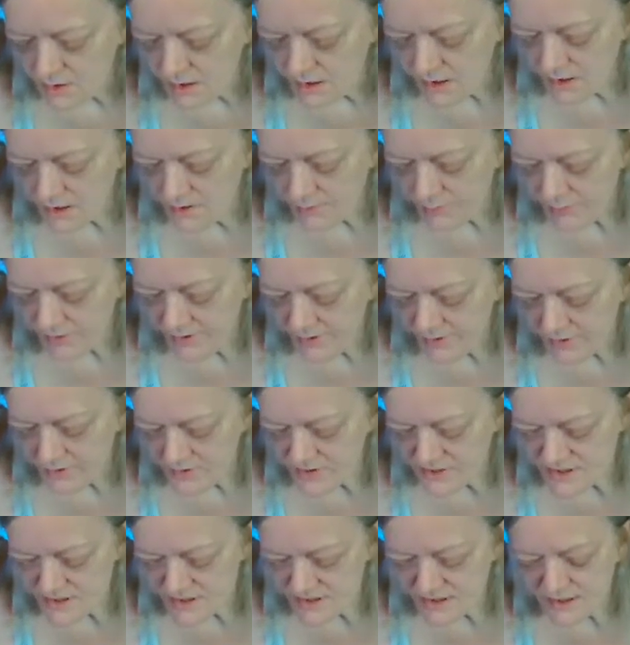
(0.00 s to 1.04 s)
it
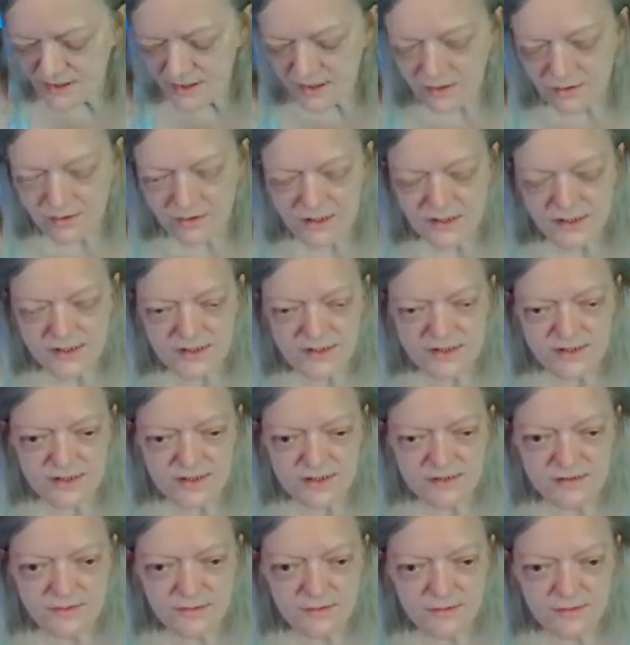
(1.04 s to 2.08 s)
appears that there
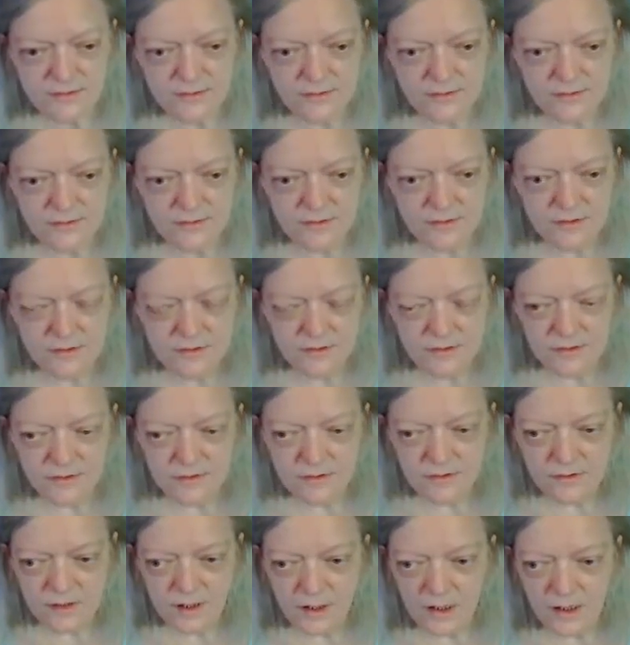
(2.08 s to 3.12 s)
is
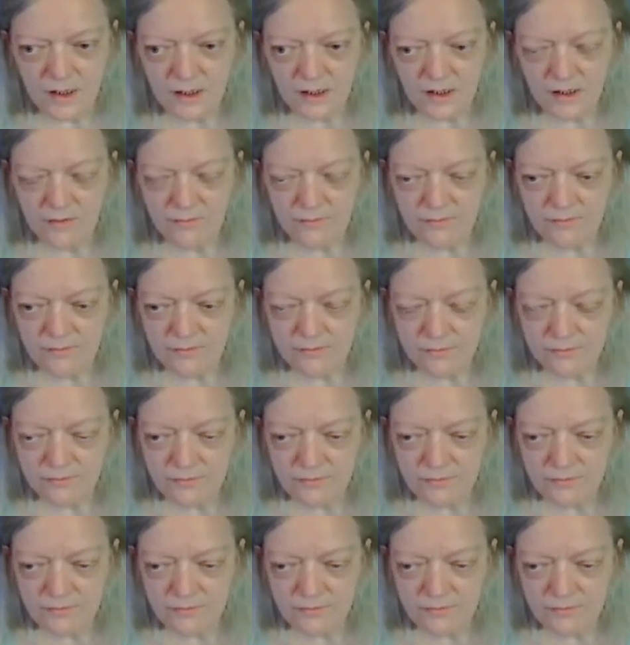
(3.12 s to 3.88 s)
um,